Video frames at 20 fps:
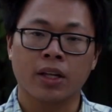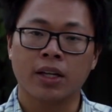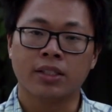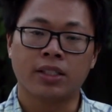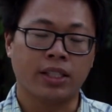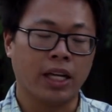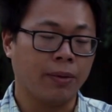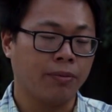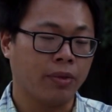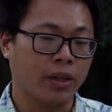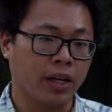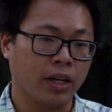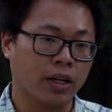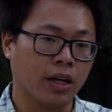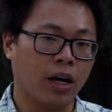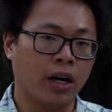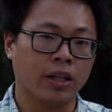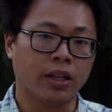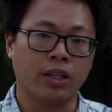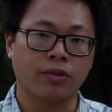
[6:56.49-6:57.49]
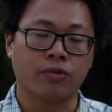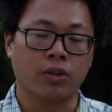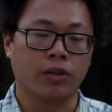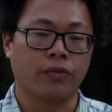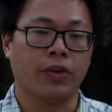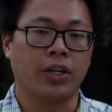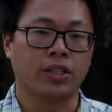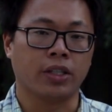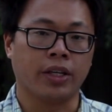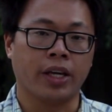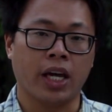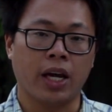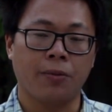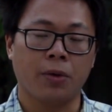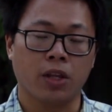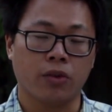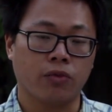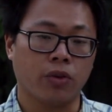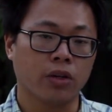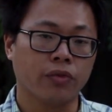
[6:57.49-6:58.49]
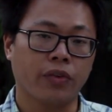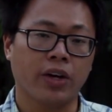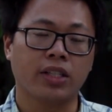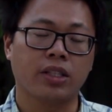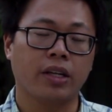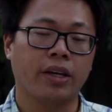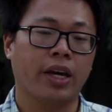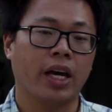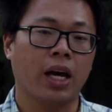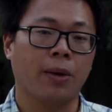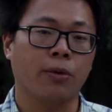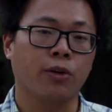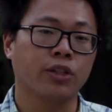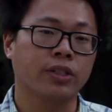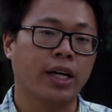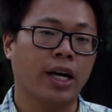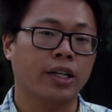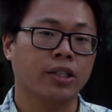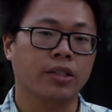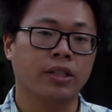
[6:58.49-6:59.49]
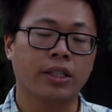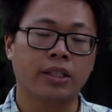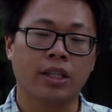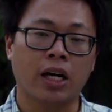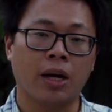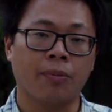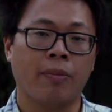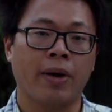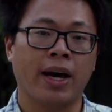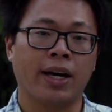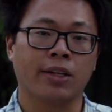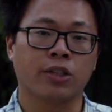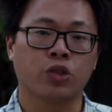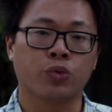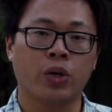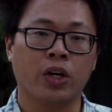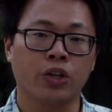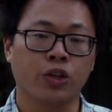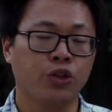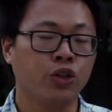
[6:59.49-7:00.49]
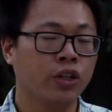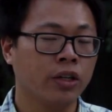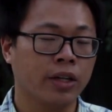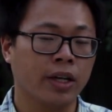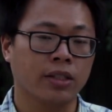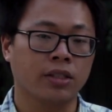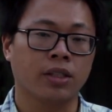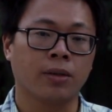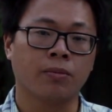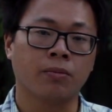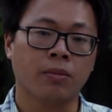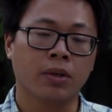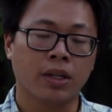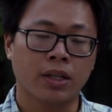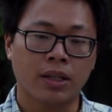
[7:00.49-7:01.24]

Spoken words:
Same thing on the front-facing camera. The front-facing camera is actually not bad as well. You can get some